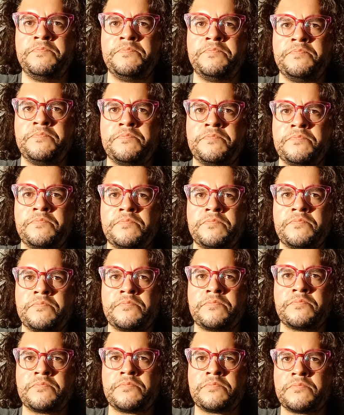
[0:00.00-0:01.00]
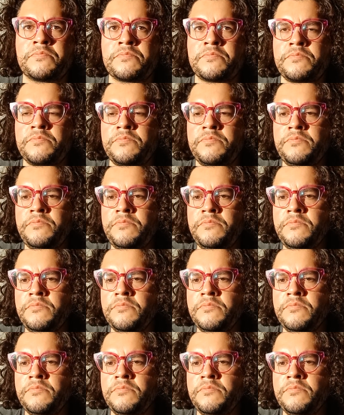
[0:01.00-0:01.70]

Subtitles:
(silence)